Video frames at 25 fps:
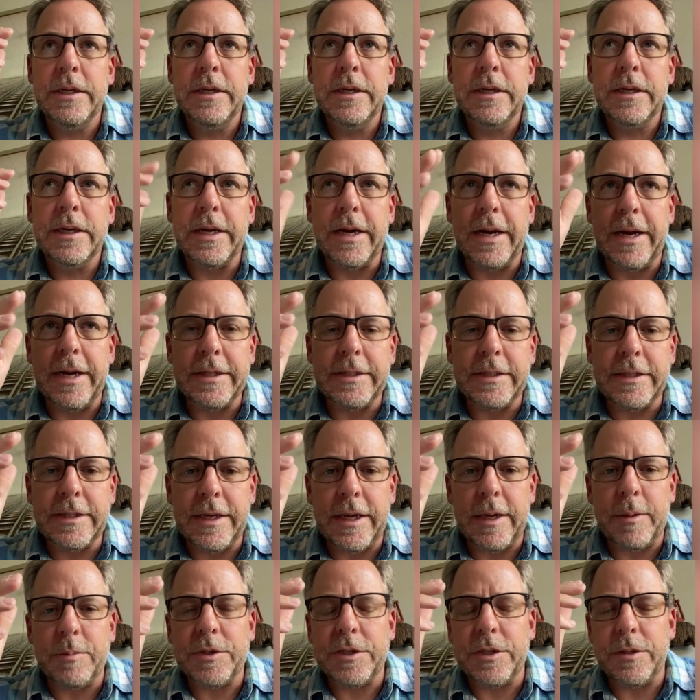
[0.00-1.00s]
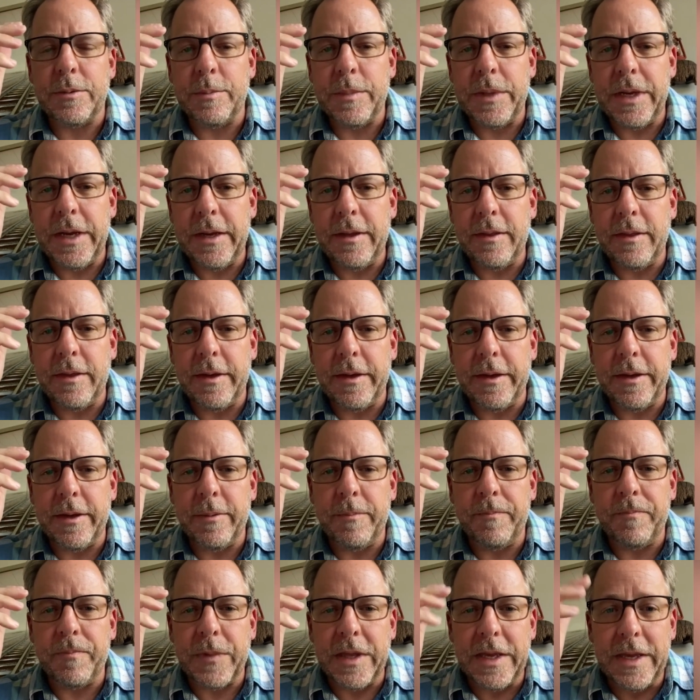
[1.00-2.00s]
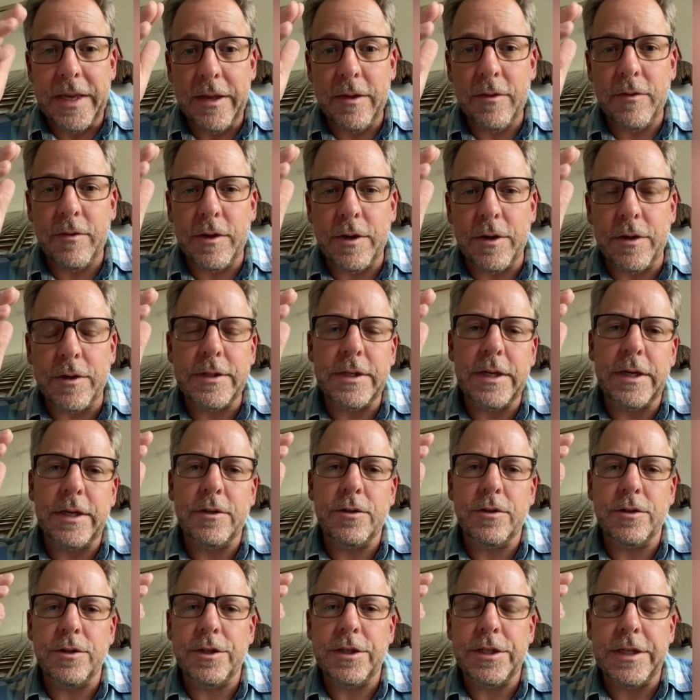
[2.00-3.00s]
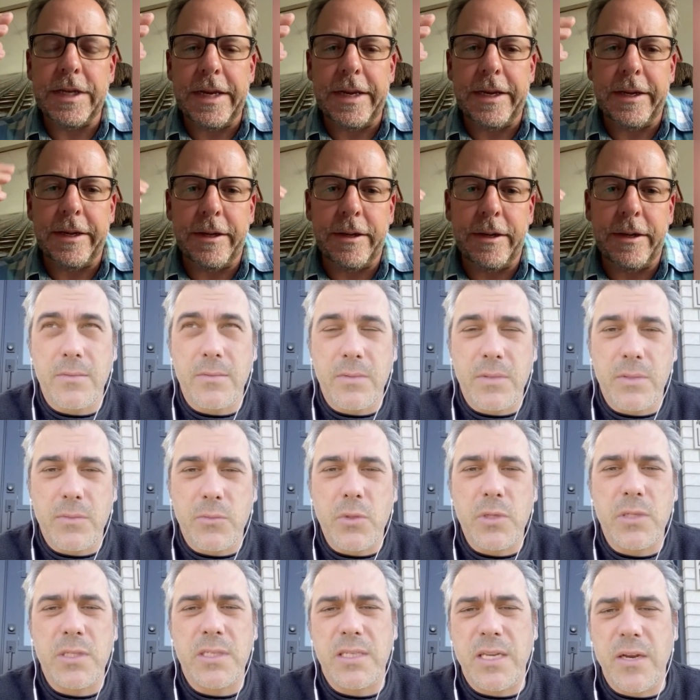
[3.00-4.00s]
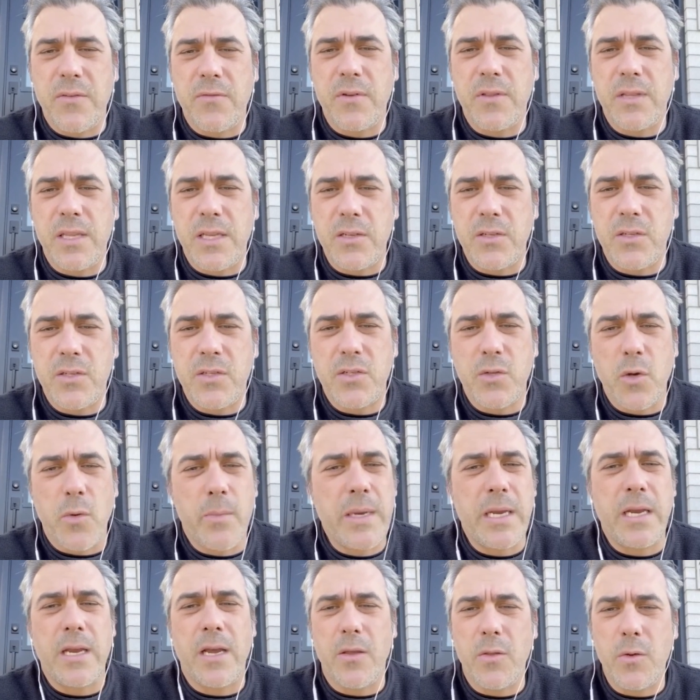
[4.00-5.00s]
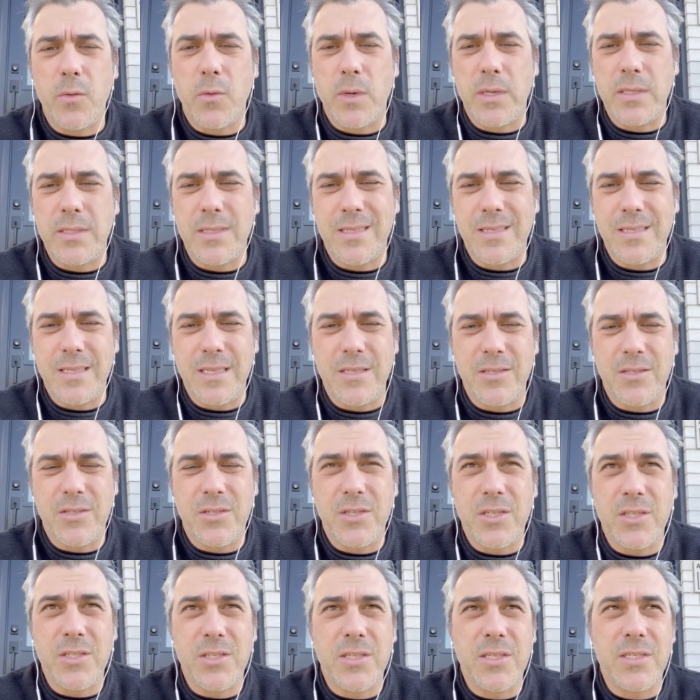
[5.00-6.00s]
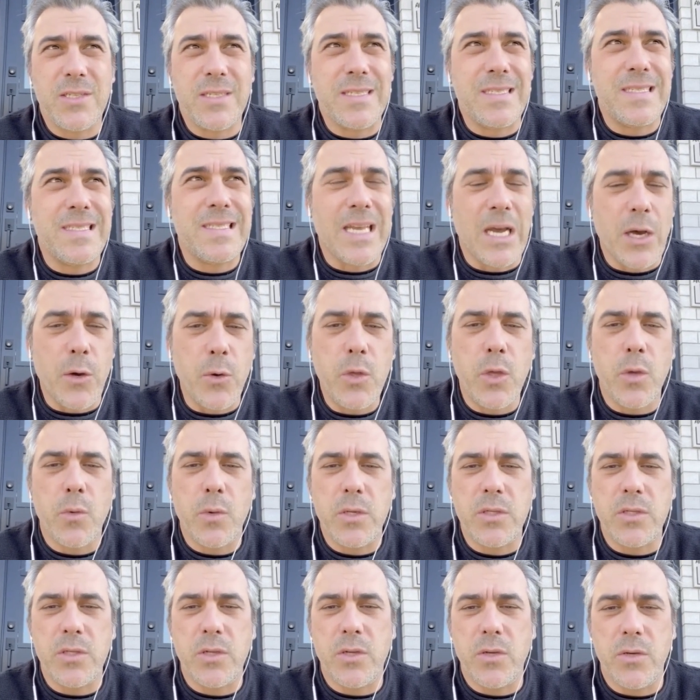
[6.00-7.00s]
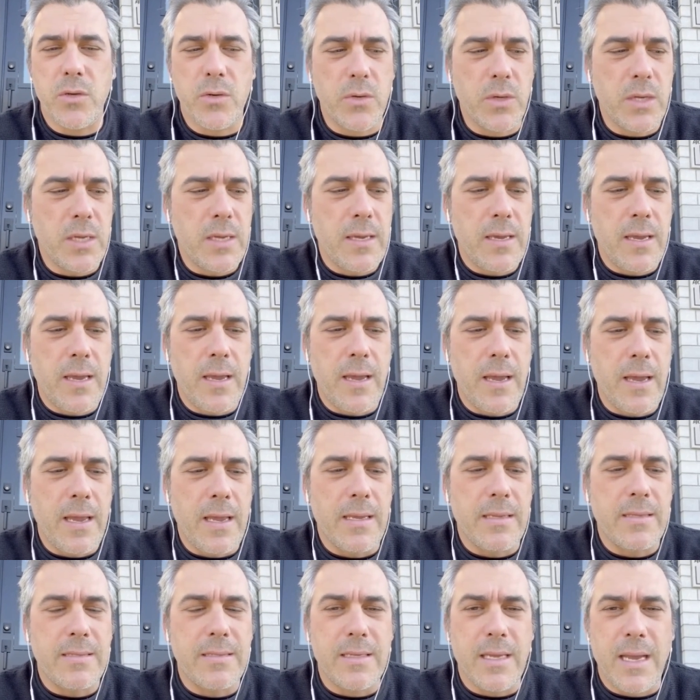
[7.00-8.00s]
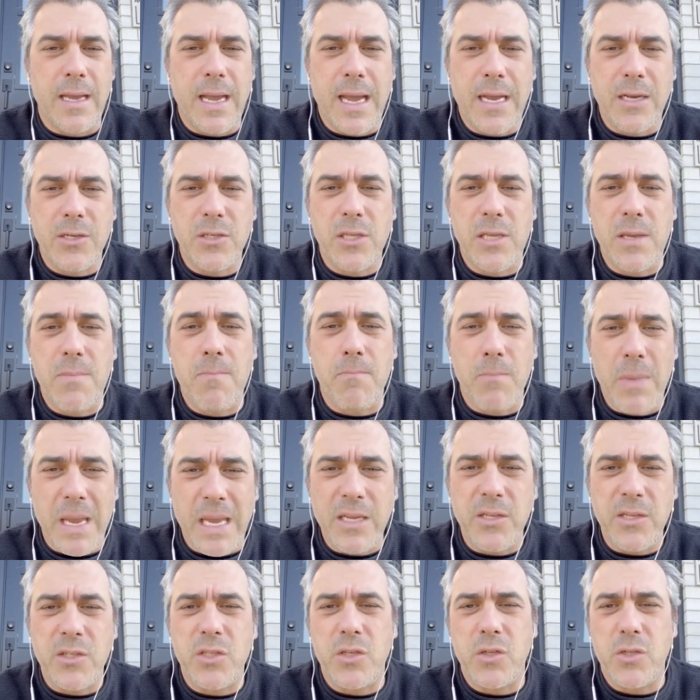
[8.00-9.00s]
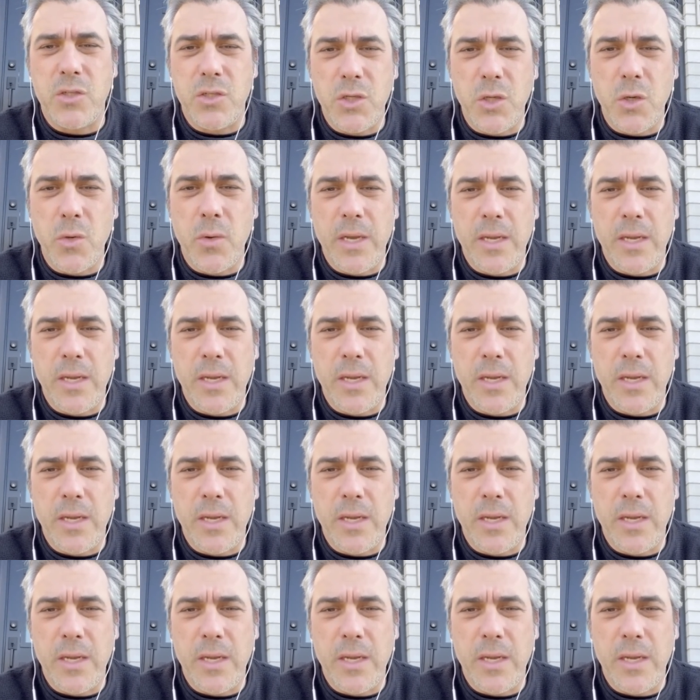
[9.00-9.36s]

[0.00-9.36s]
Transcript: concepts and made them easier to understand. What's different than so many other ones is it just doesn't tell you what to do. It uh, actually makes you do